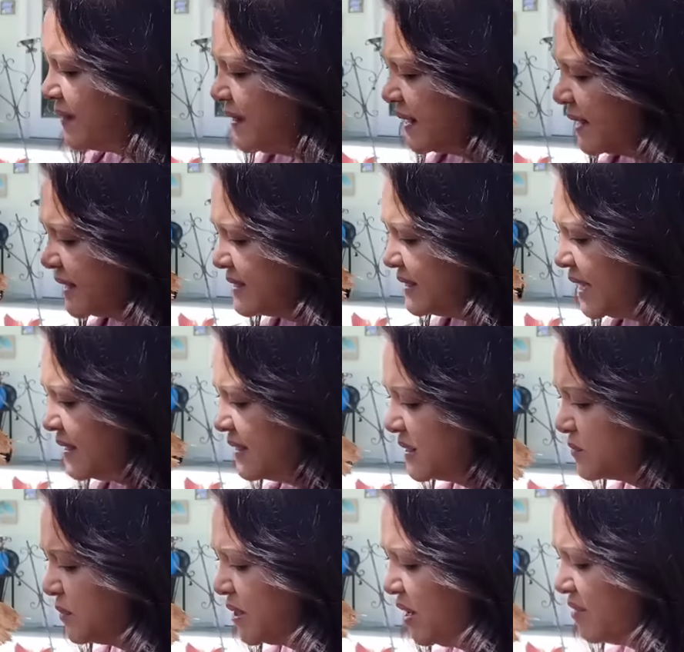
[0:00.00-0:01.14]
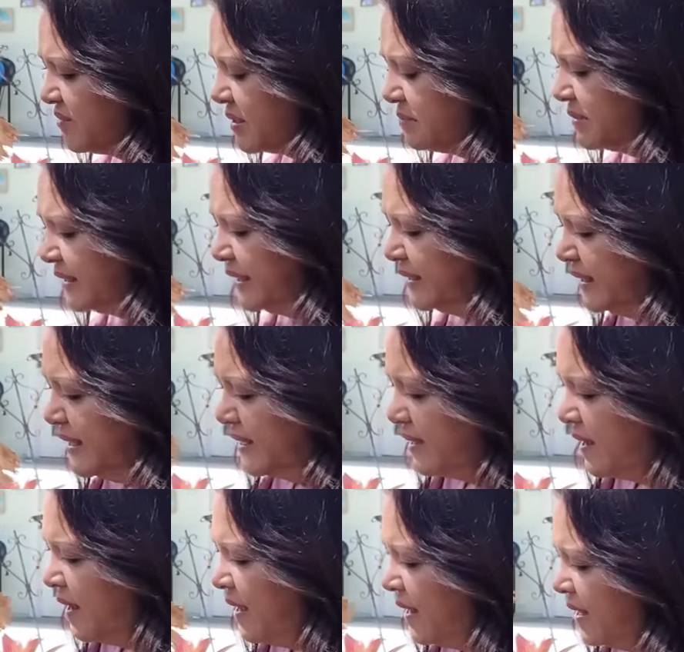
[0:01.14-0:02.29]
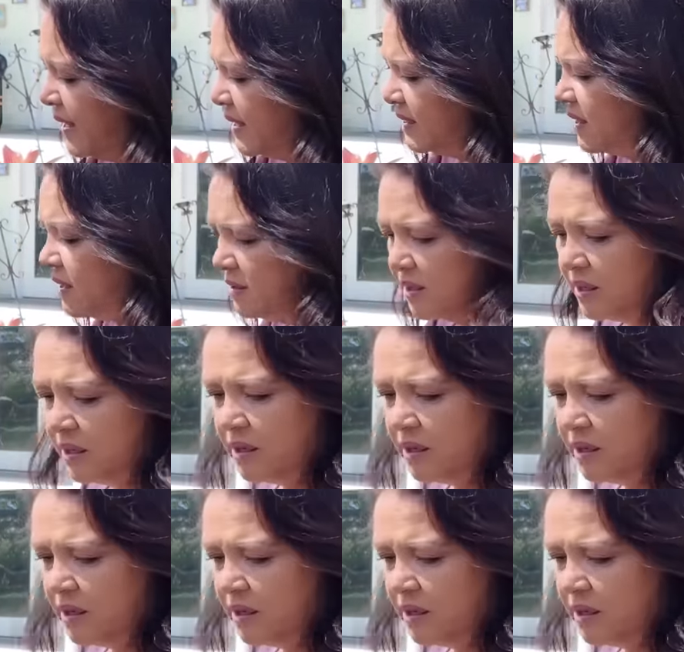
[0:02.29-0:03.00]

think I can take this one off completely and not